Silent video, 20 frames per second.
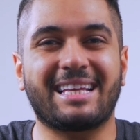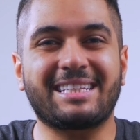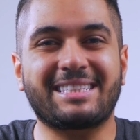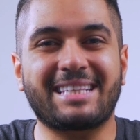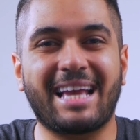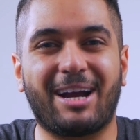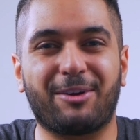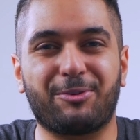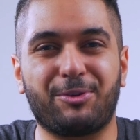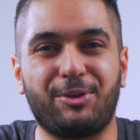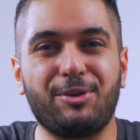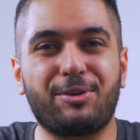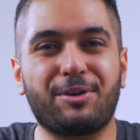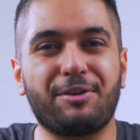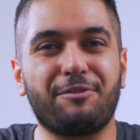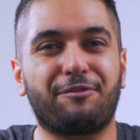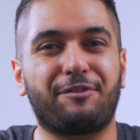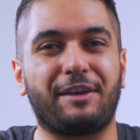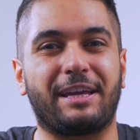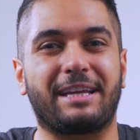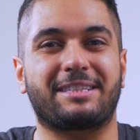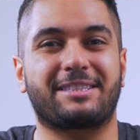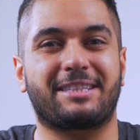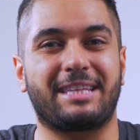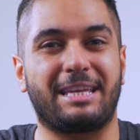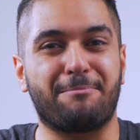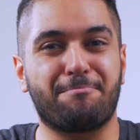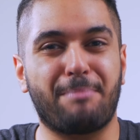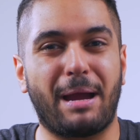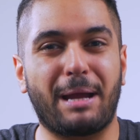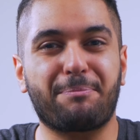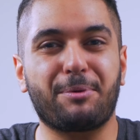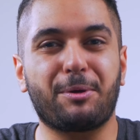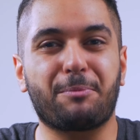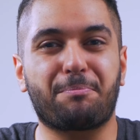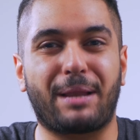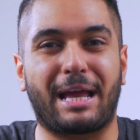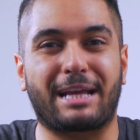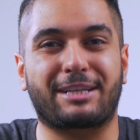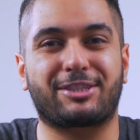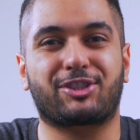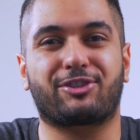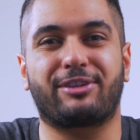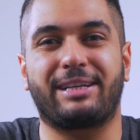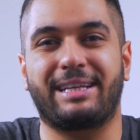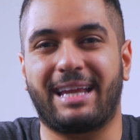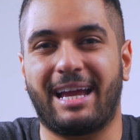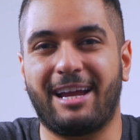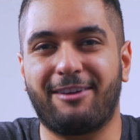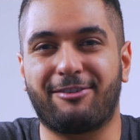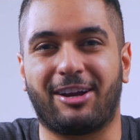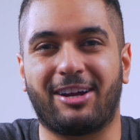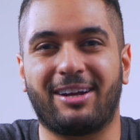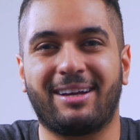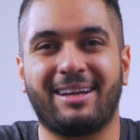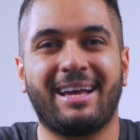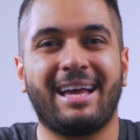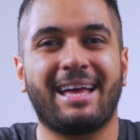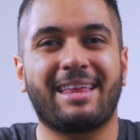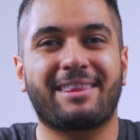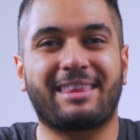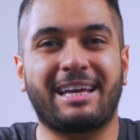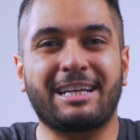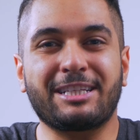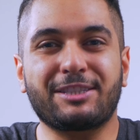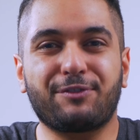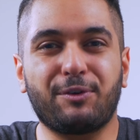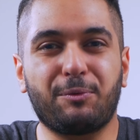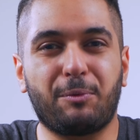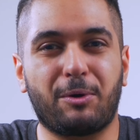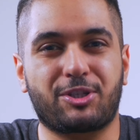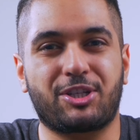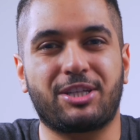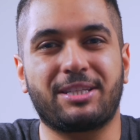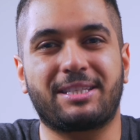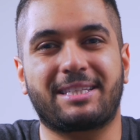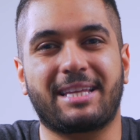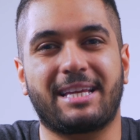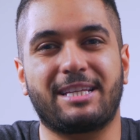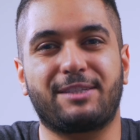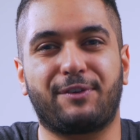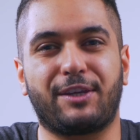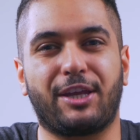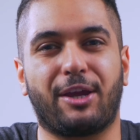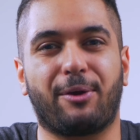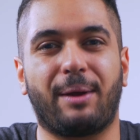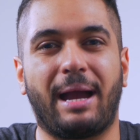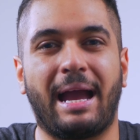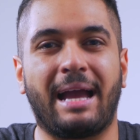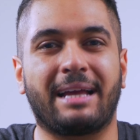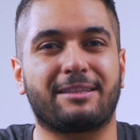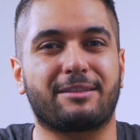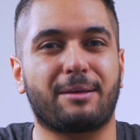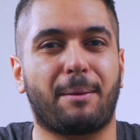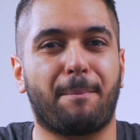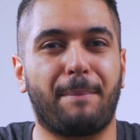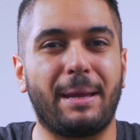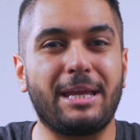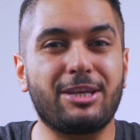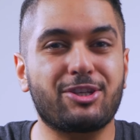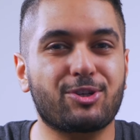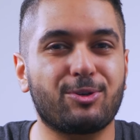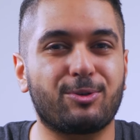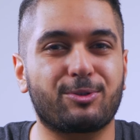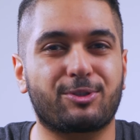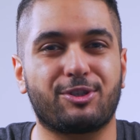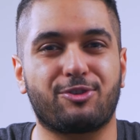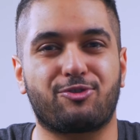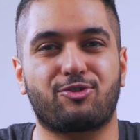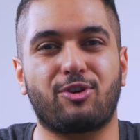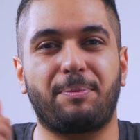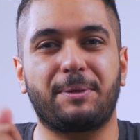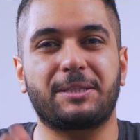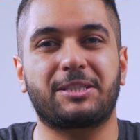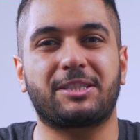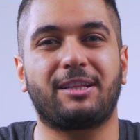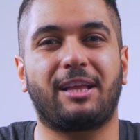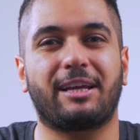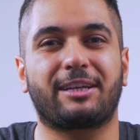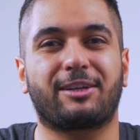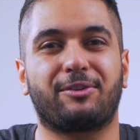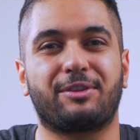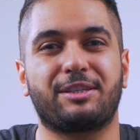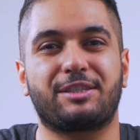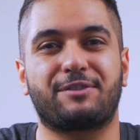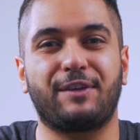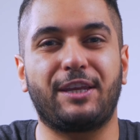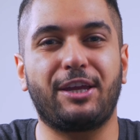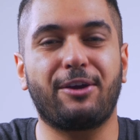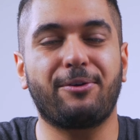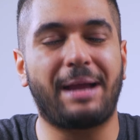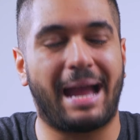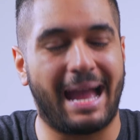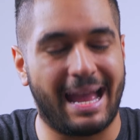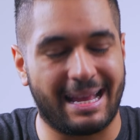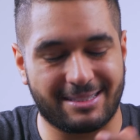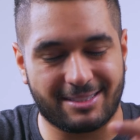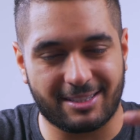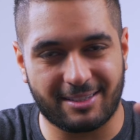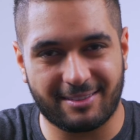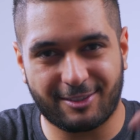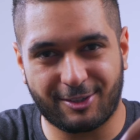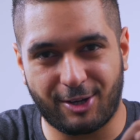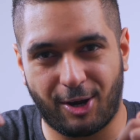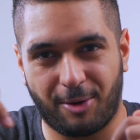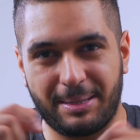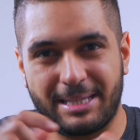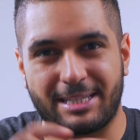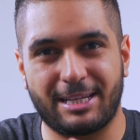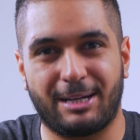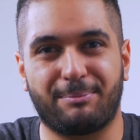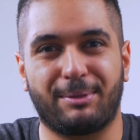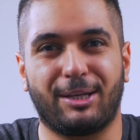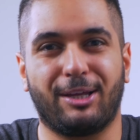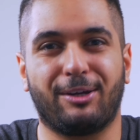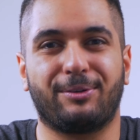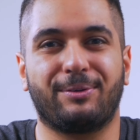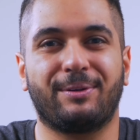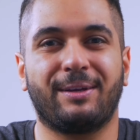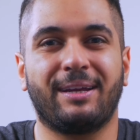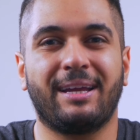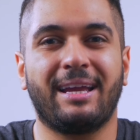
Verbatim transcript: that's how you can fix the MacBook black screen error. Thanks for watching today's video and make sure to drop us a like on this video and comment down below.